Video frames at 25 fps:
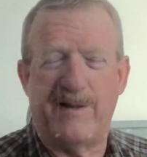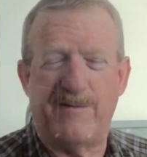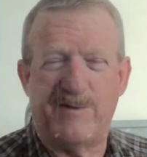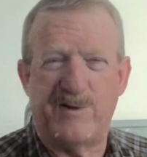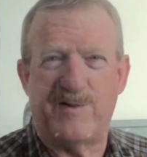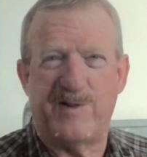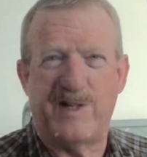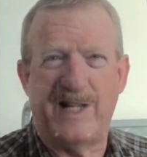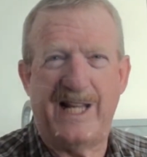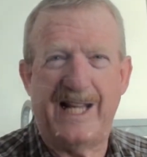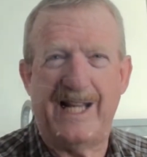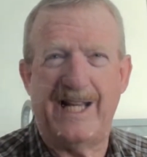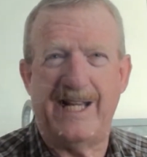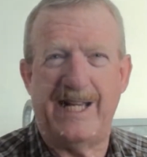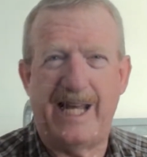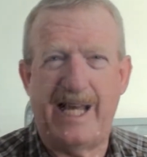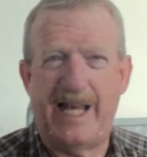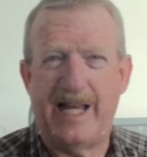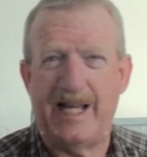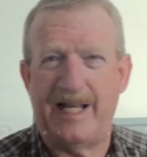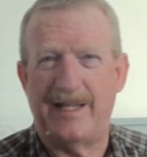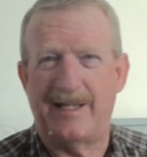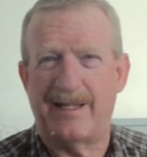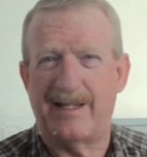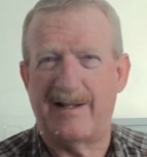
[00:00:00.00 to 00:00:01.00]
it was 10
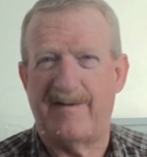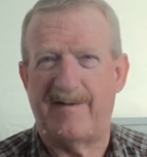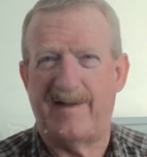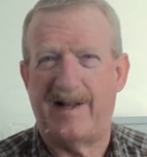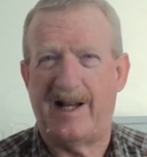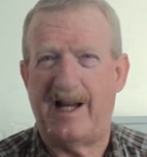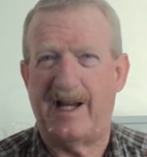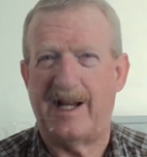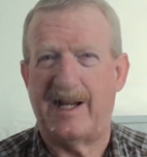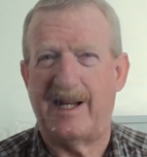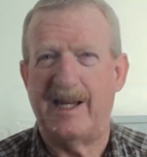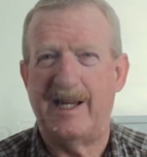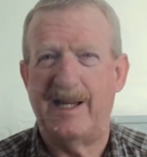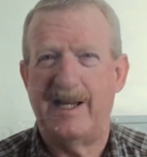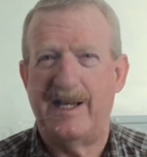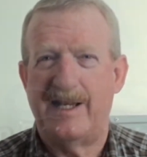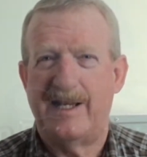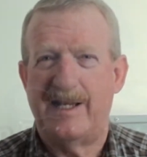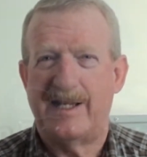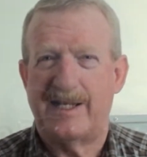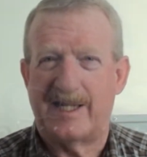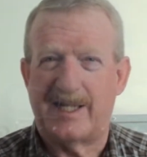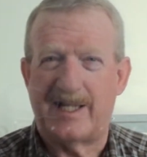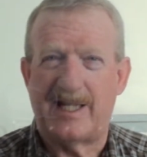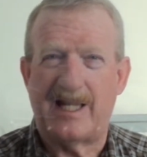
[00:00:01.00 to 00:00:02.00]
days of like
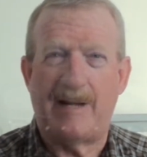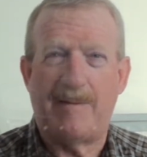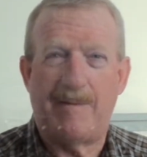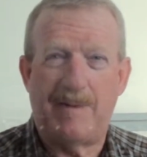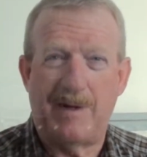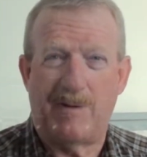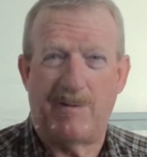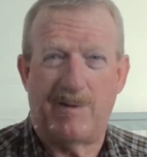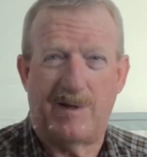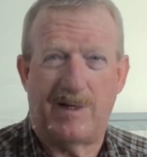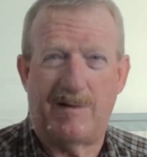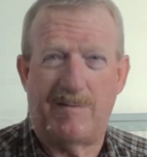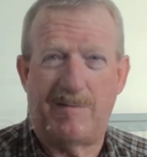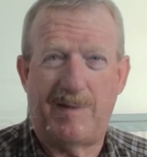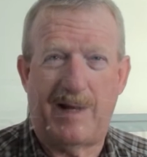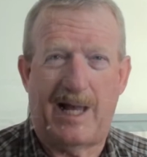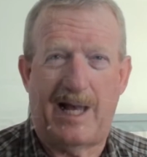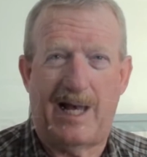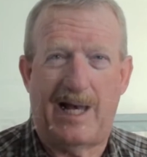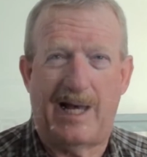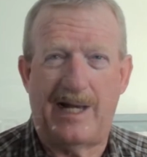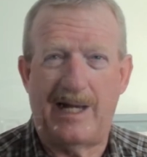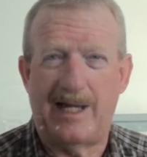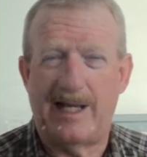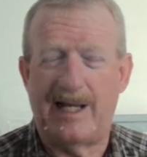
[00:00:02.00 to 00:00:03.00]
sleeping with the
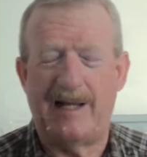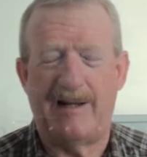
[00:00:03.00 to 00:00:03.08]
pad.